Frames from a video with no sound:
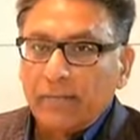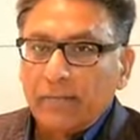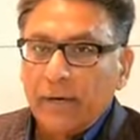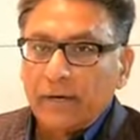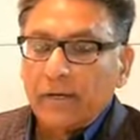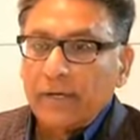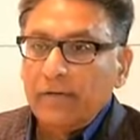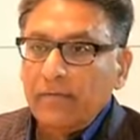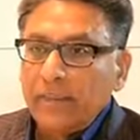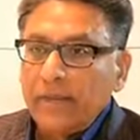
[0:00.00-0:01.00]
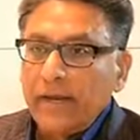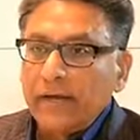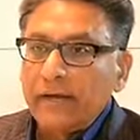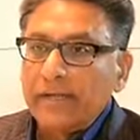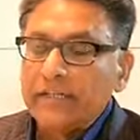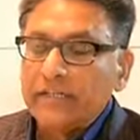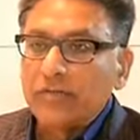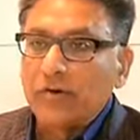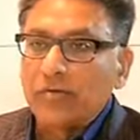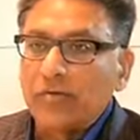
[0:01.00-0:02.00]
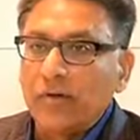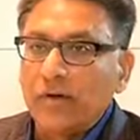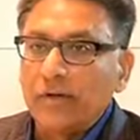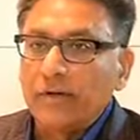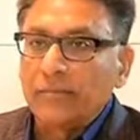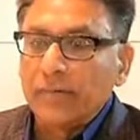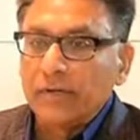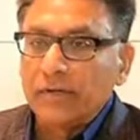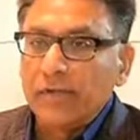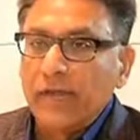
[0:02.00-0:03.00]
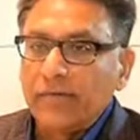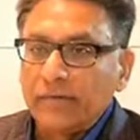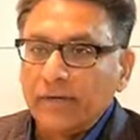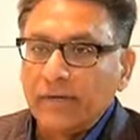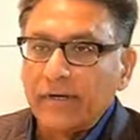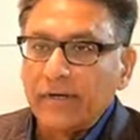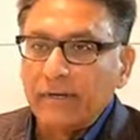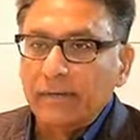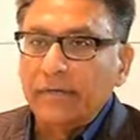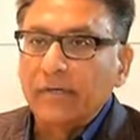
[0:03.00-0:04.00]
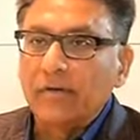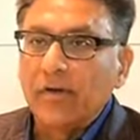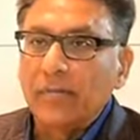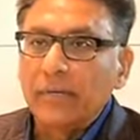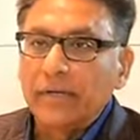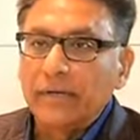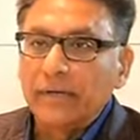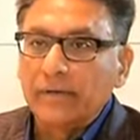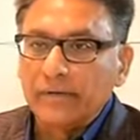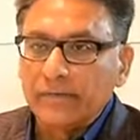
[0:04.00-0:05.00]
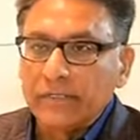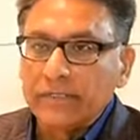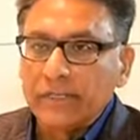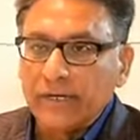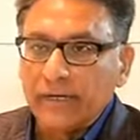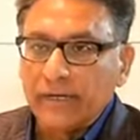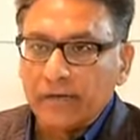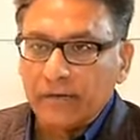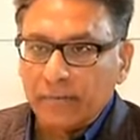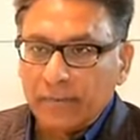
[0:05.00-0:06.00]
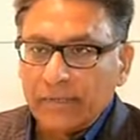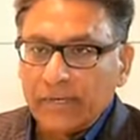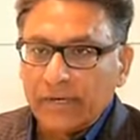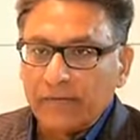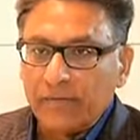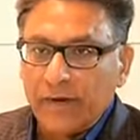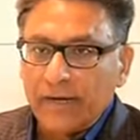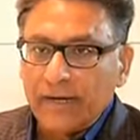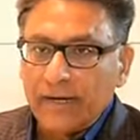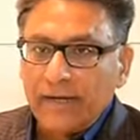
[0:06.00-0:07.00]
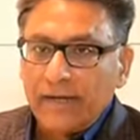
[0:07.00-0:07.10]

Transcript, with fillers: but even then, there's a shortfall because they have certain limits on how many students they can, know, people they can invite.